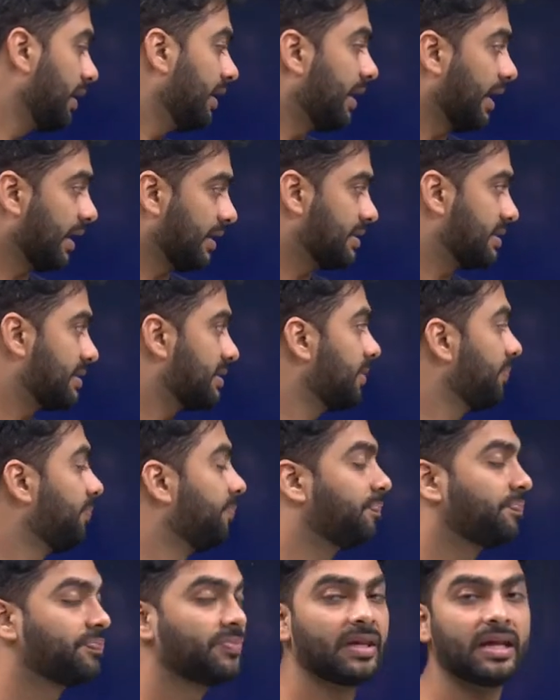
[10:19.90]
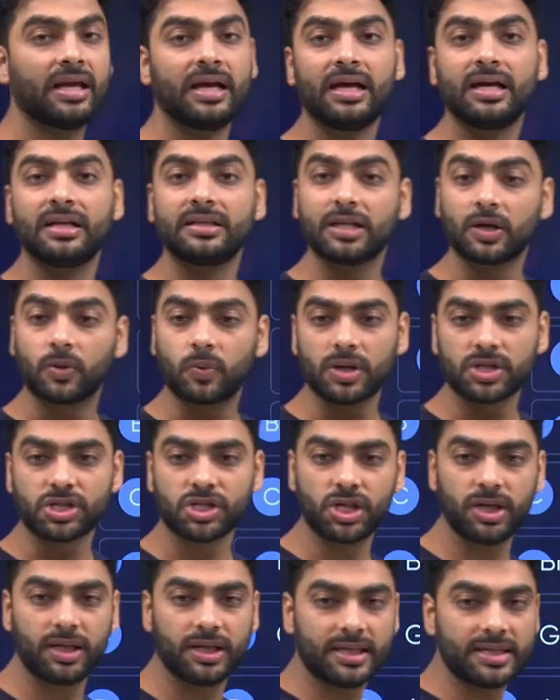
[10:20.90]
Next, the
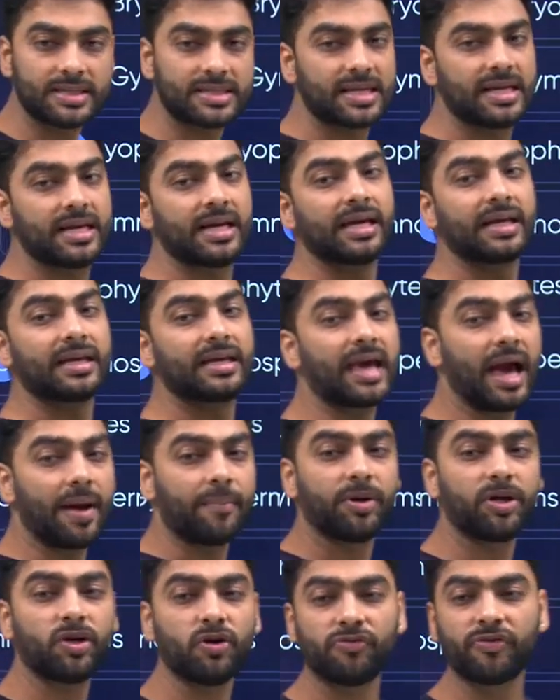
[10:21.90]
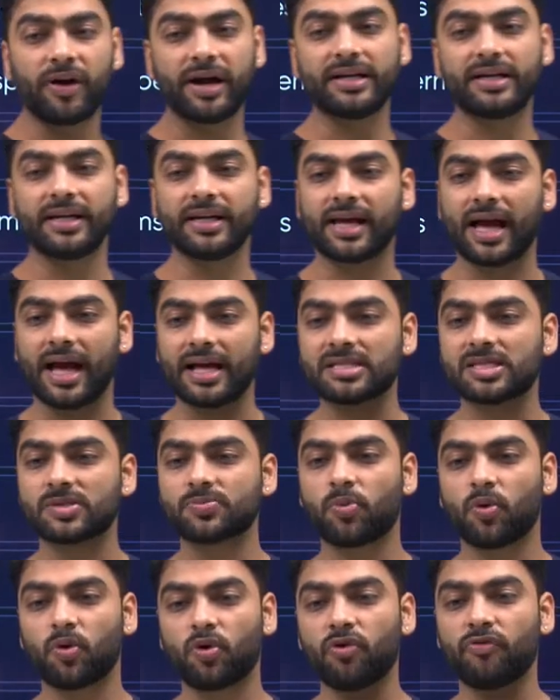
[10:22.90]
question is, gametophytic and
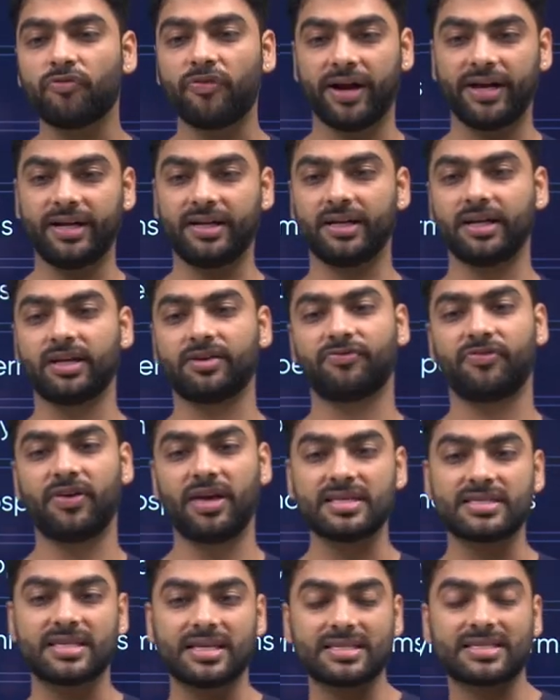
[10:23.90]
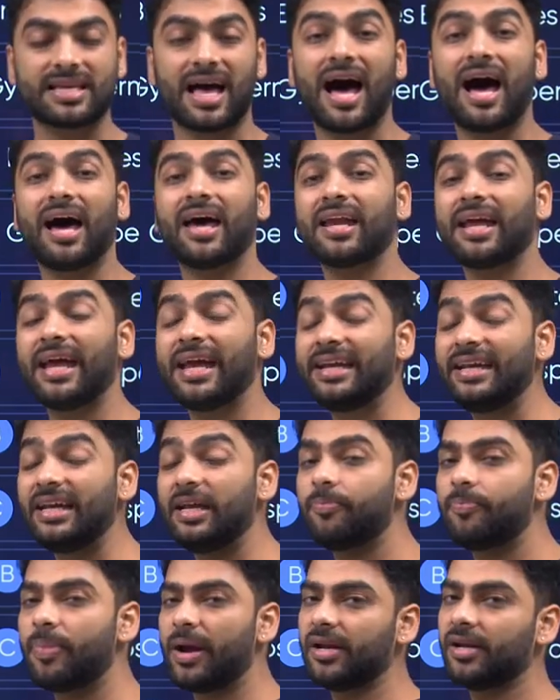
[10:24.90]
sporophytic phases are
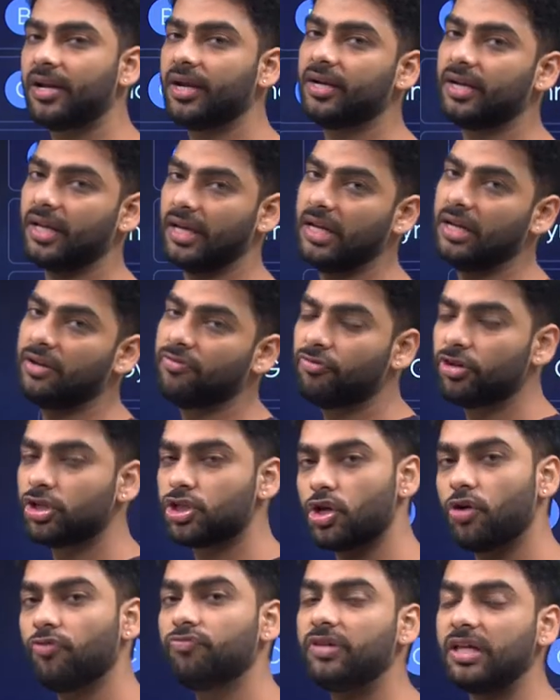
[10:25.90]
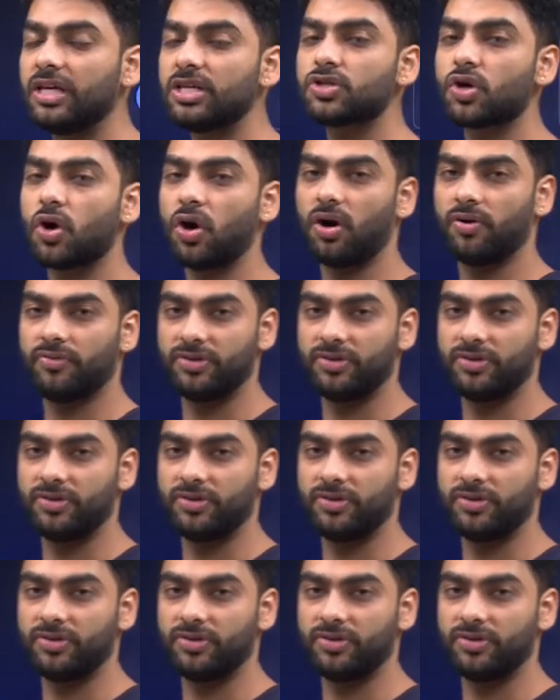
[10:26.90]
independent in which of these